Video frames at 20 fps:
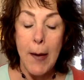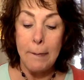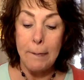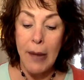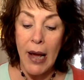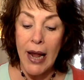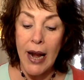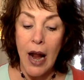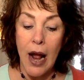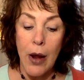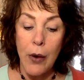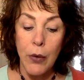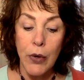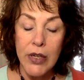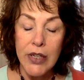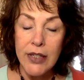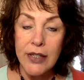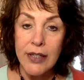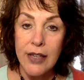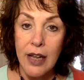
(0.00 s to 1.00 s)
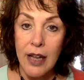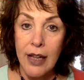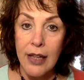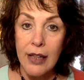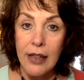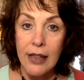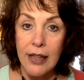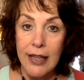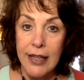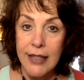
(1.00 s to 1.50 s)
But I was
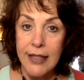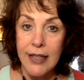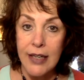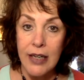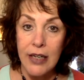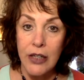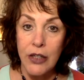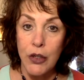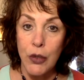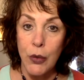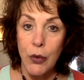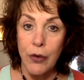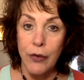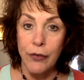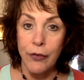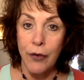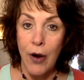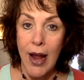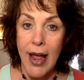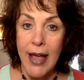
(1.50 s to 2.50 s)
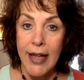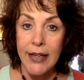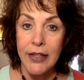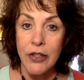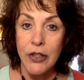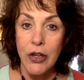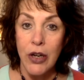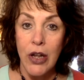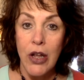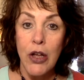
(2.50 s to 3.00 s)
listening to a
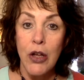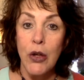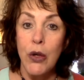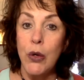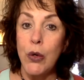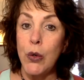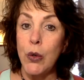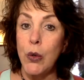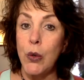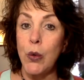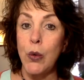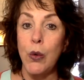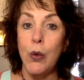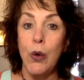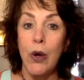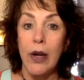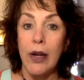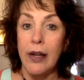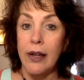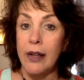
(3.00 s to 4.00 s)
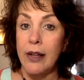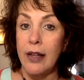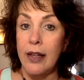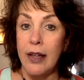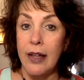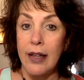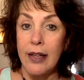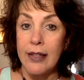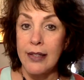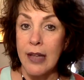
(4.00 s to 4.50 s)
friend who
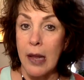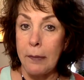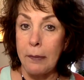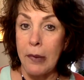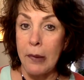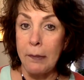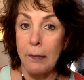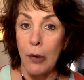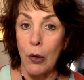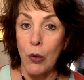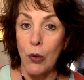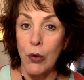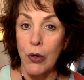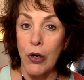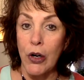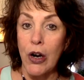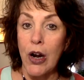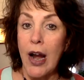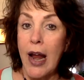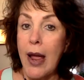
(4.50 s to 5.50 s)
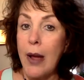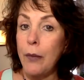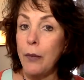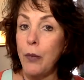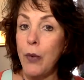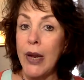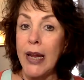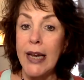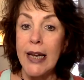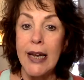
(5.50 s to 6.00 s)
is up in Boulder,
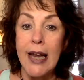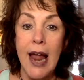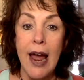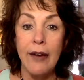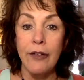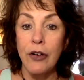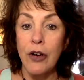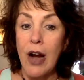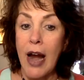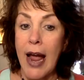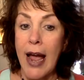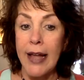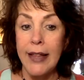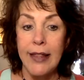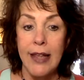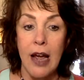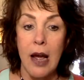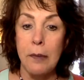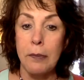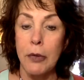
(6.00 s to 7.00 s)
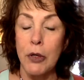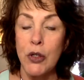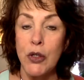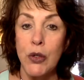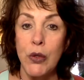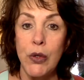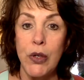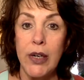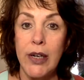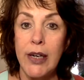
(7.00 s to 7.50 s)
and we never had the
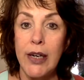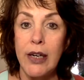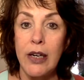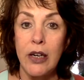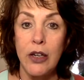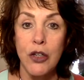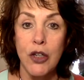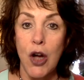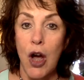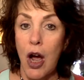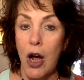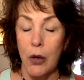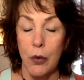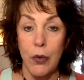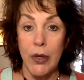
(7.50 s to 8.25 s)
opportunity to talk.